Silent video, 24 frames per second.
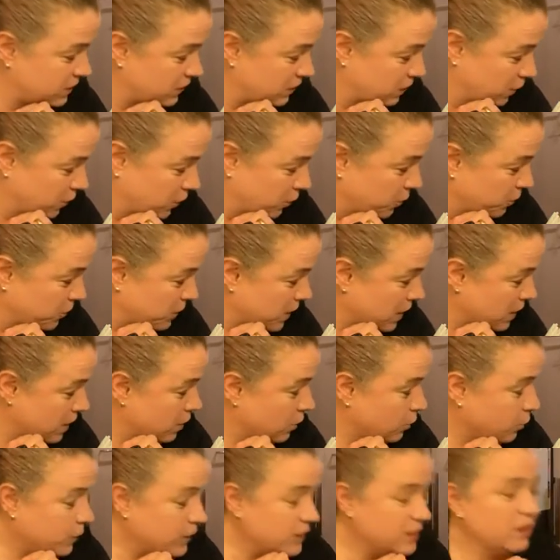So
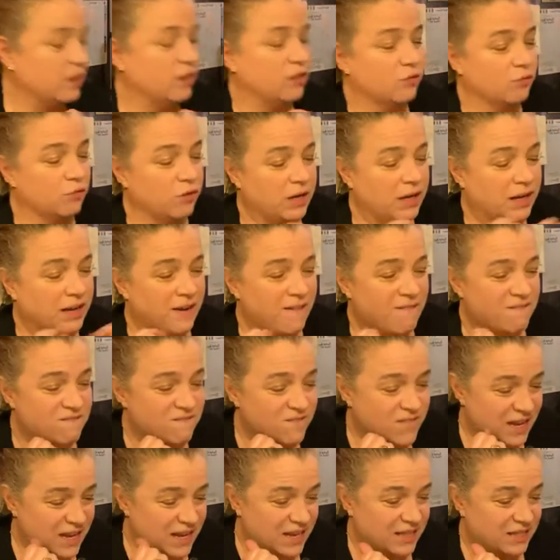we did 3
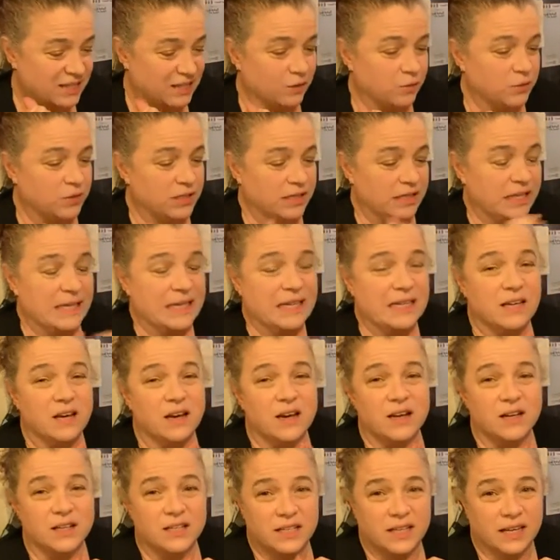VSOT
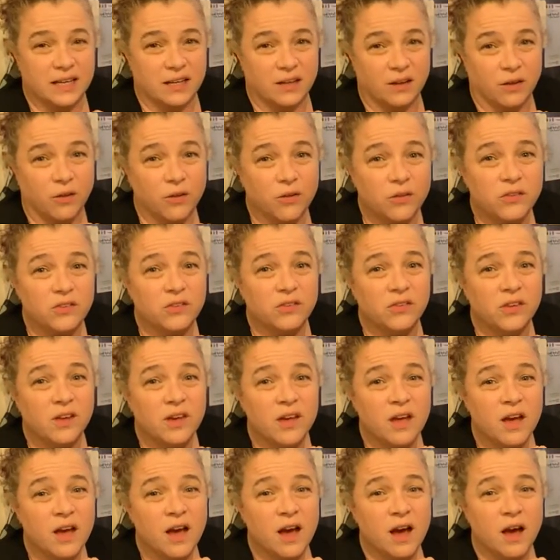
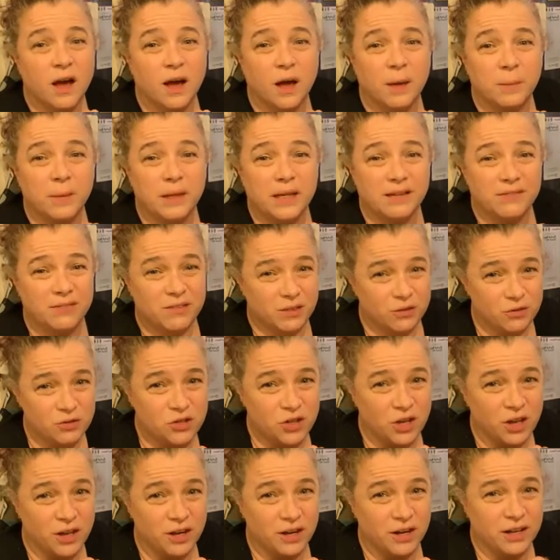cocktails. Even though
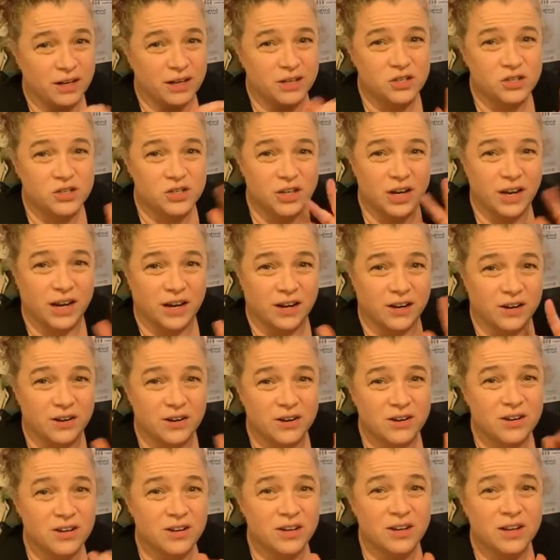John and I
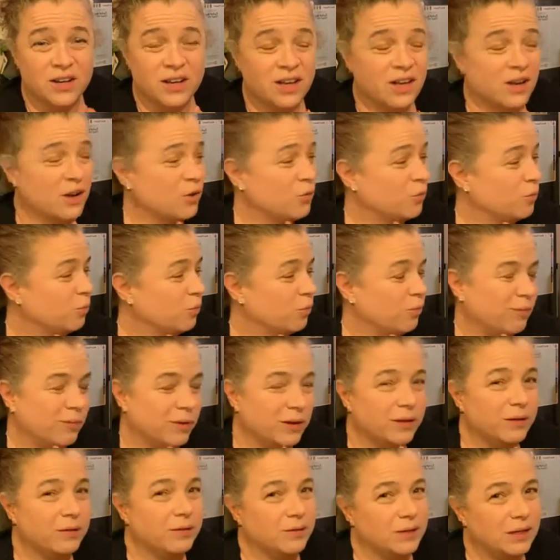shared,
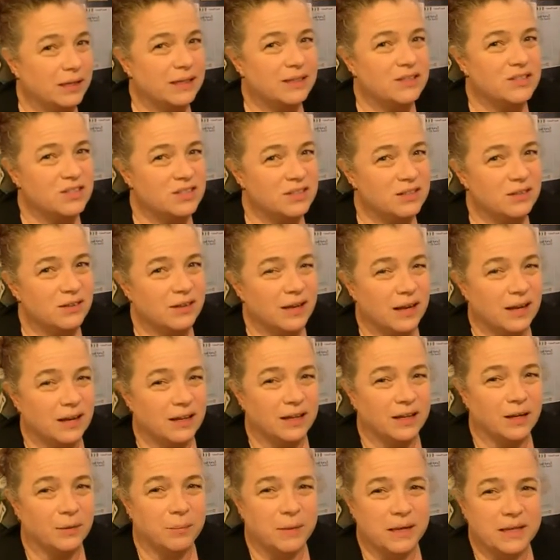it still got
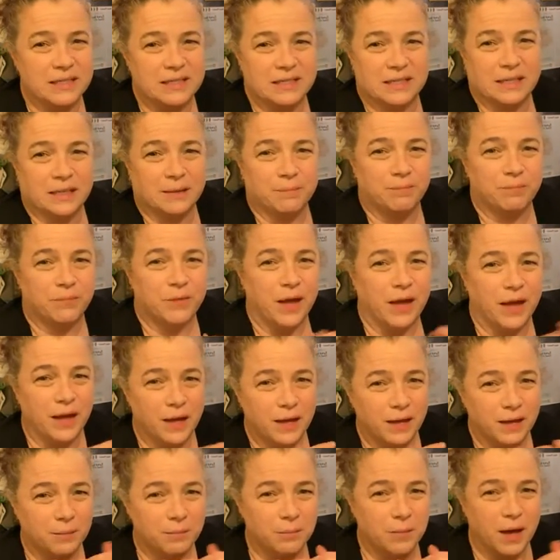a little messy.
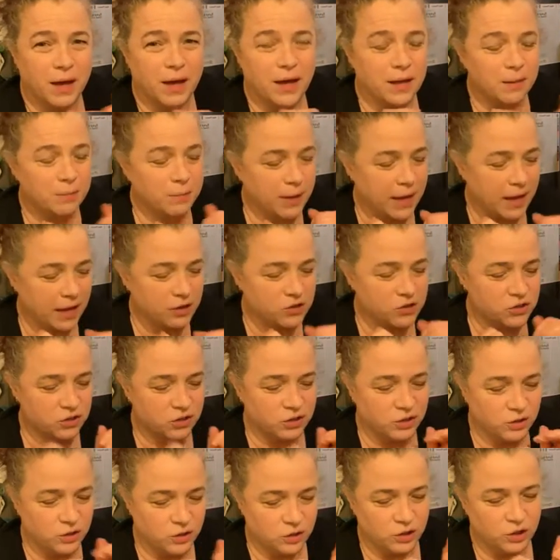I'm
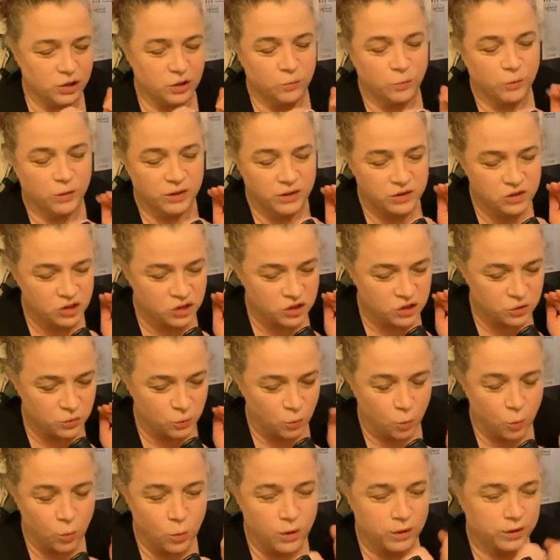actually good with
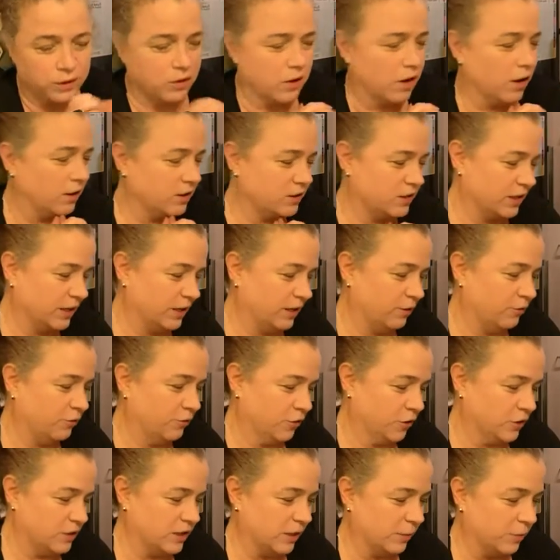just 1 cocktail
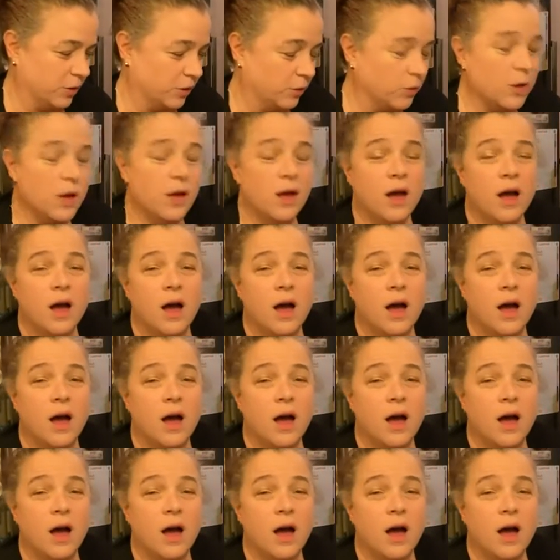for a demo.